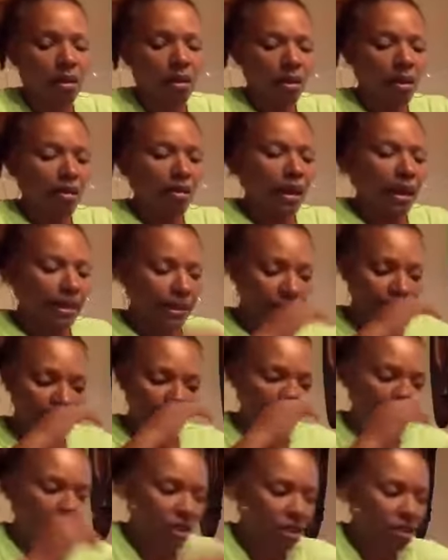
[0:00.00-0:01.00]
All right, so
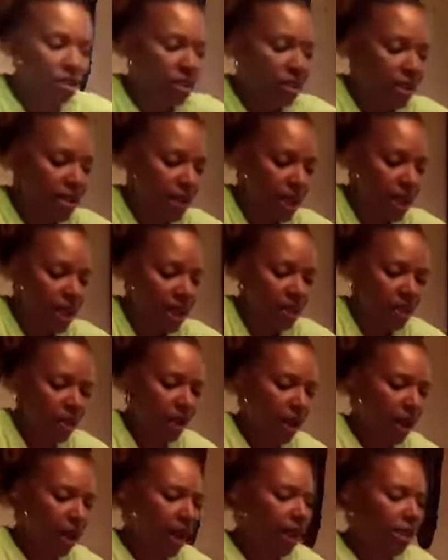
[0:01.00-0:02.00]
once you're done, your
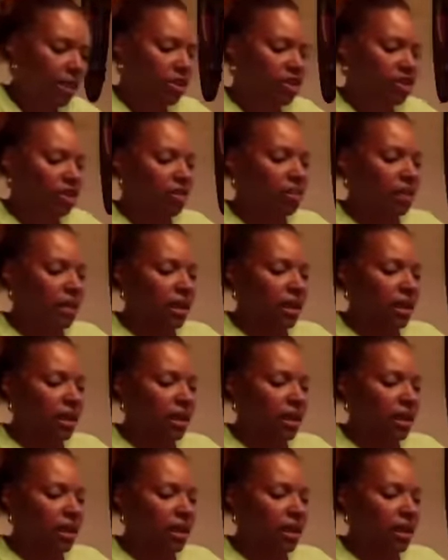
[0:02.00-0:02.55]
cuts should be